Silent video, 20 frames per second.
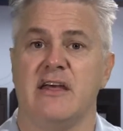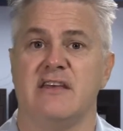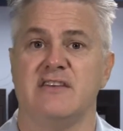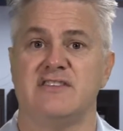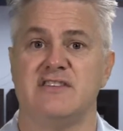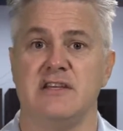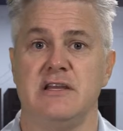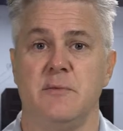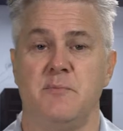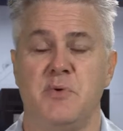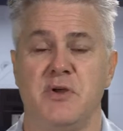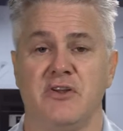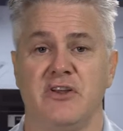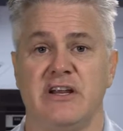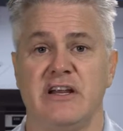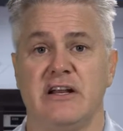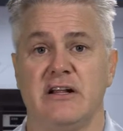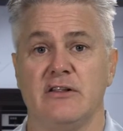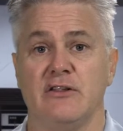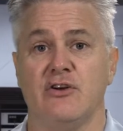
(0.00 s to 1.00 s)
is the
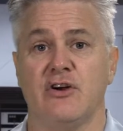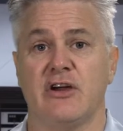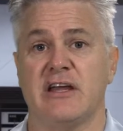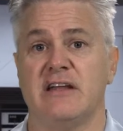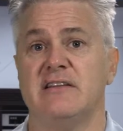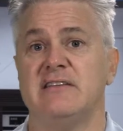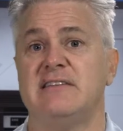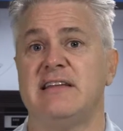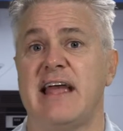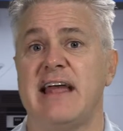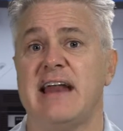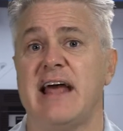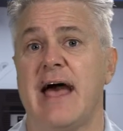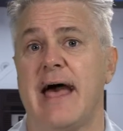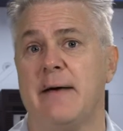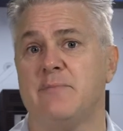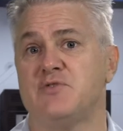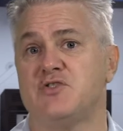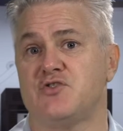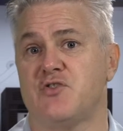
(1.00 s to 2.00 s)
ability to look at data
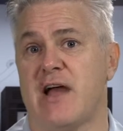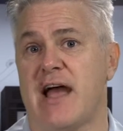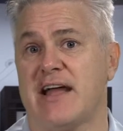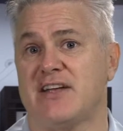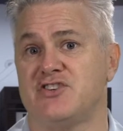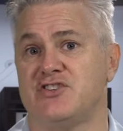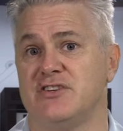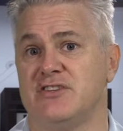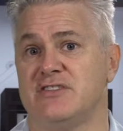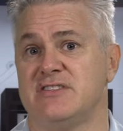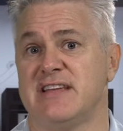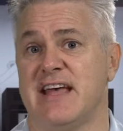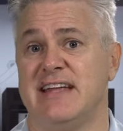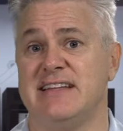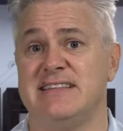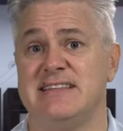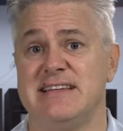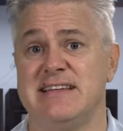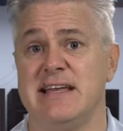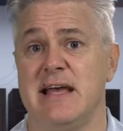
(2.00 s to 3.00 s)
abstractions
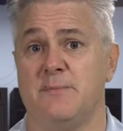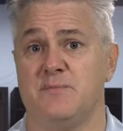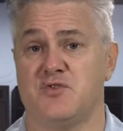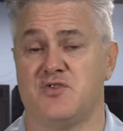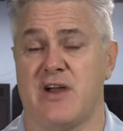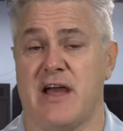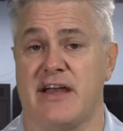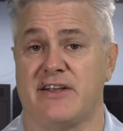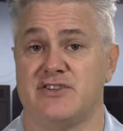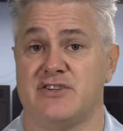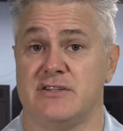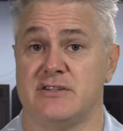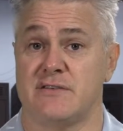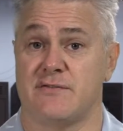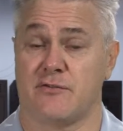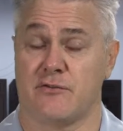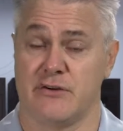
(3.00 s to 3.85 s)
and de-abstractions.